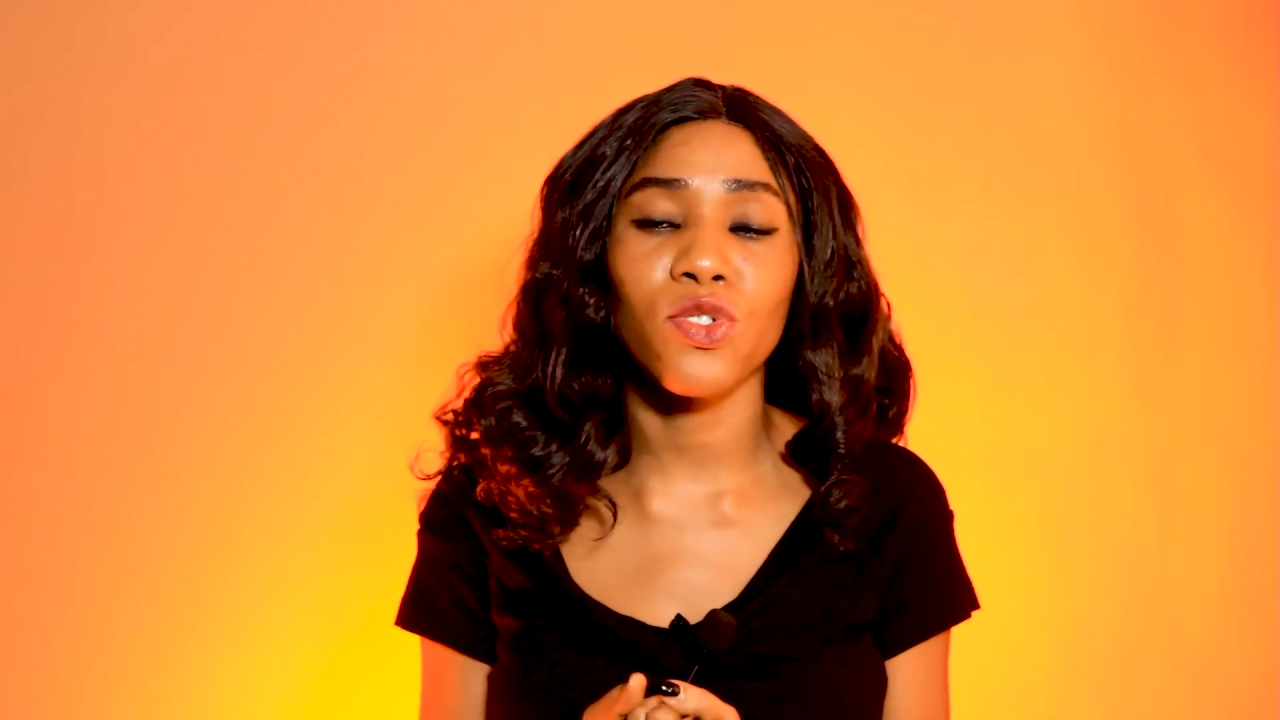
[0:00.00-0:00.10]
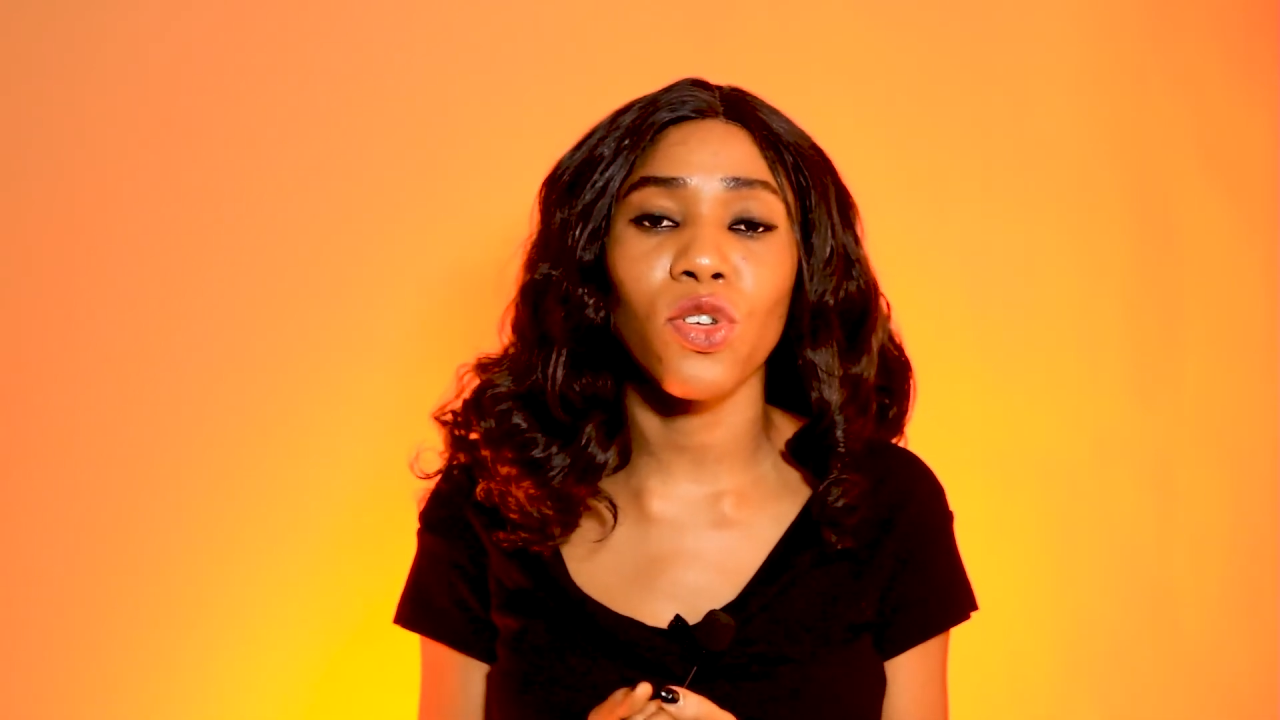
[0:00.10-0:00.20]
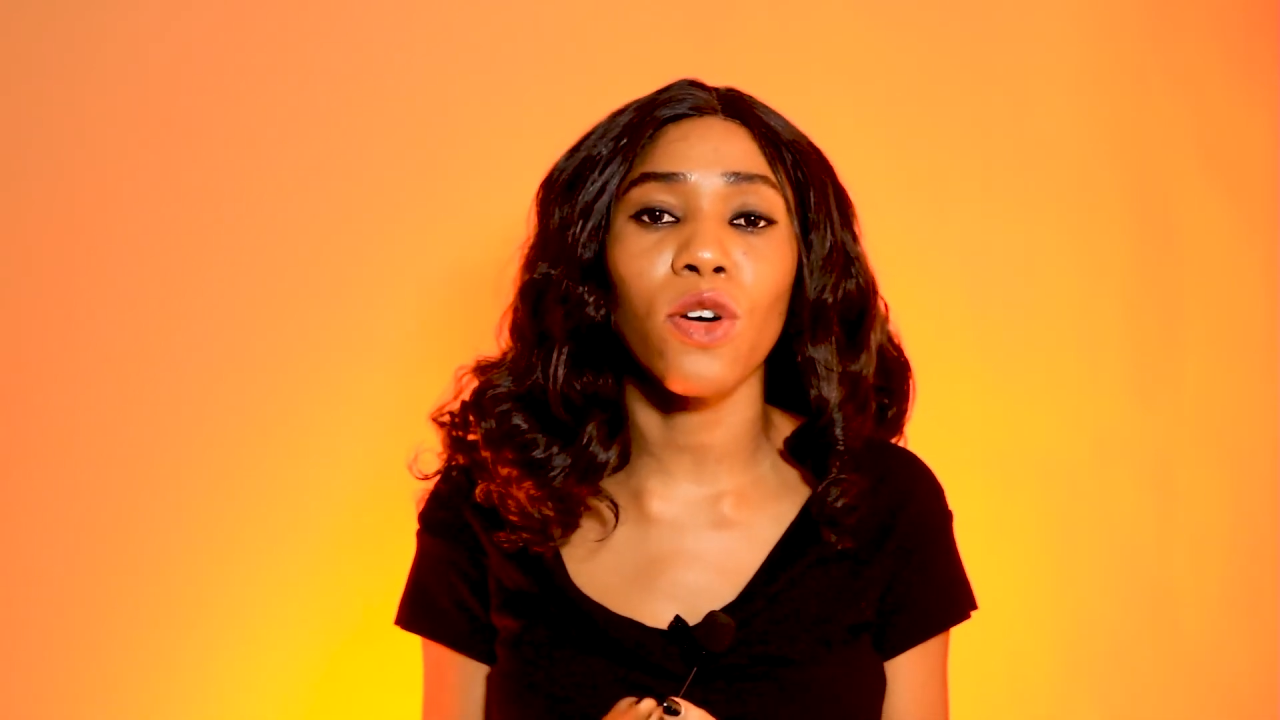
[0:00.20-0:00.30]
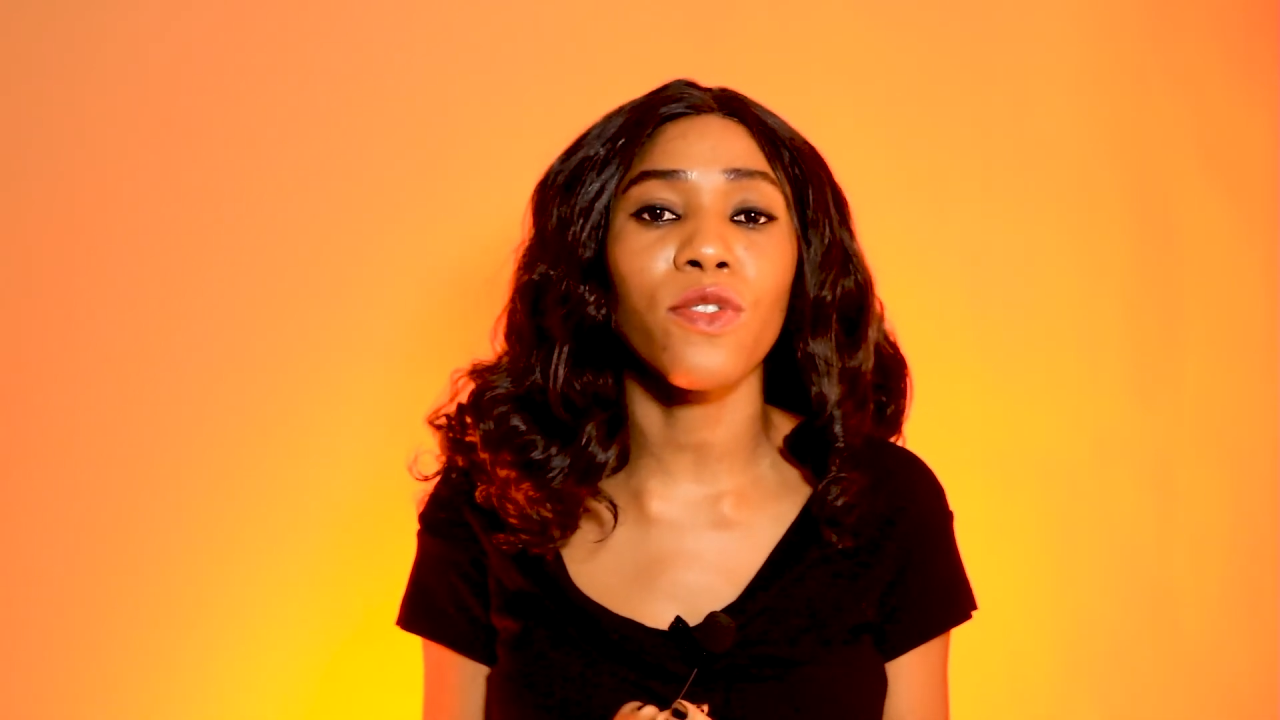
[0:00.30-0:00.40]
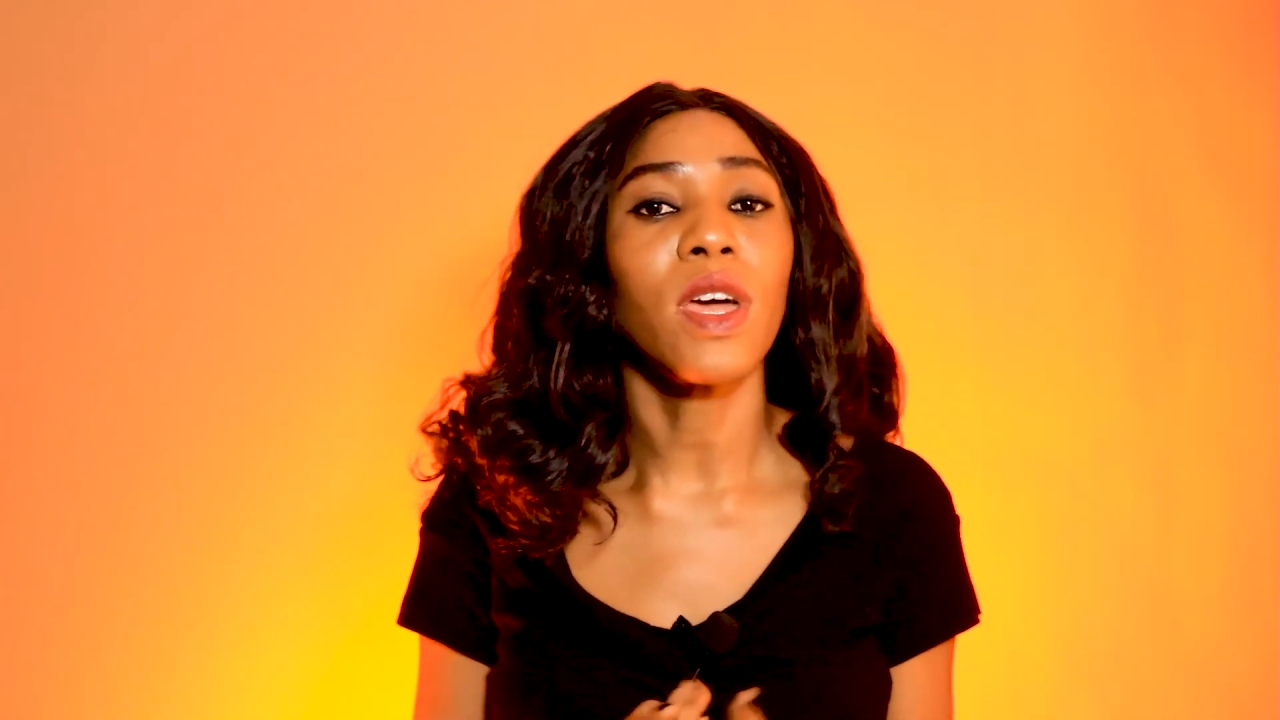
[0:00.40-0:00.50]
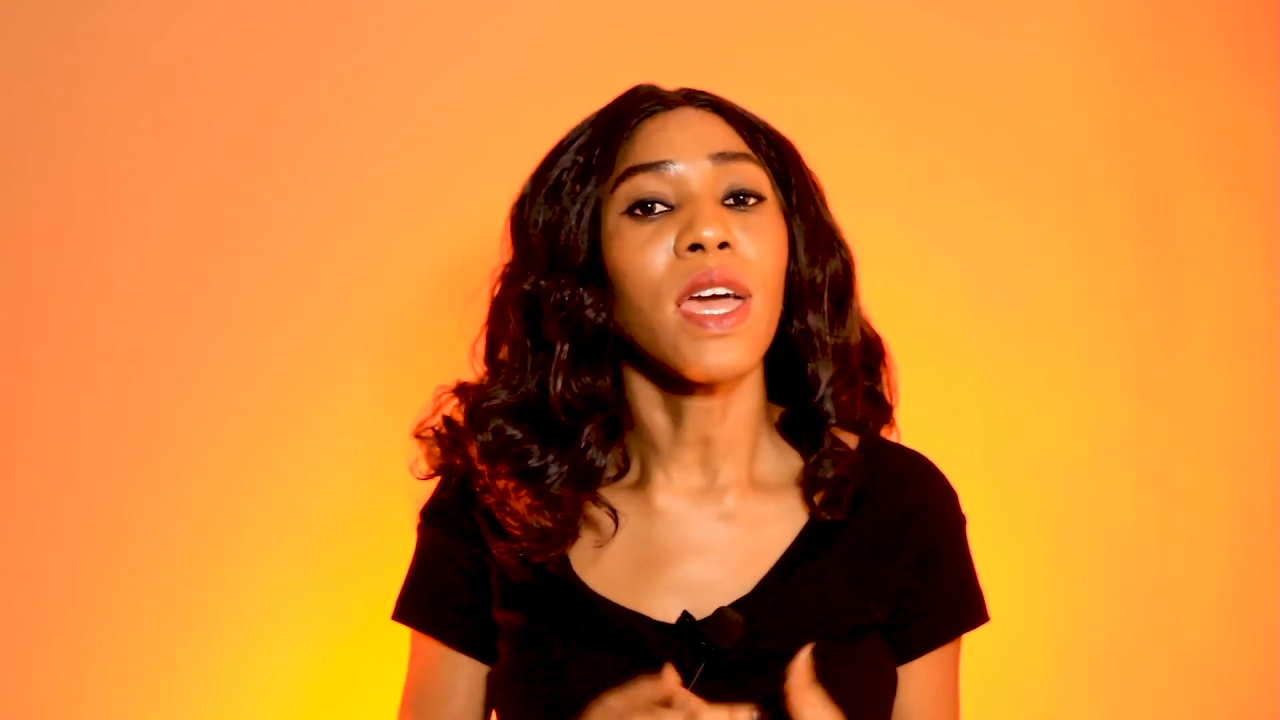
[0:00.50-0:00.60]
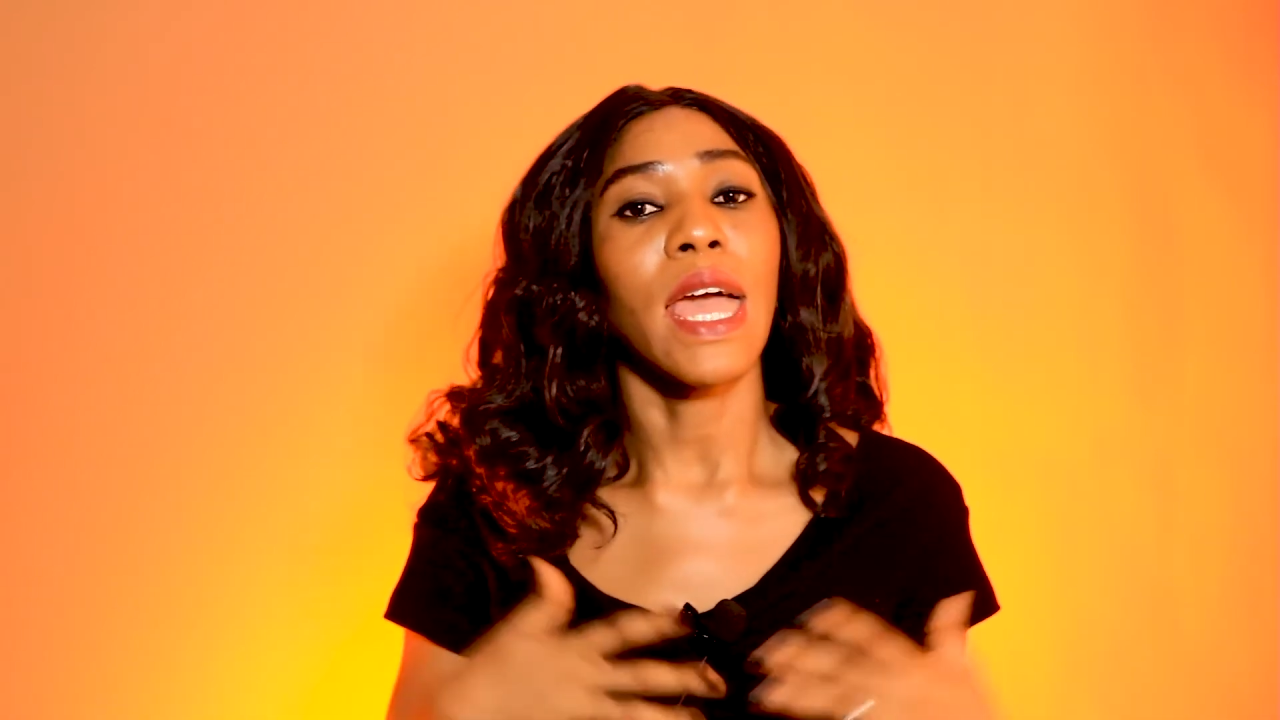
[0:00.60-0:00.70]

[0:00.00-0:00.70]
stuff.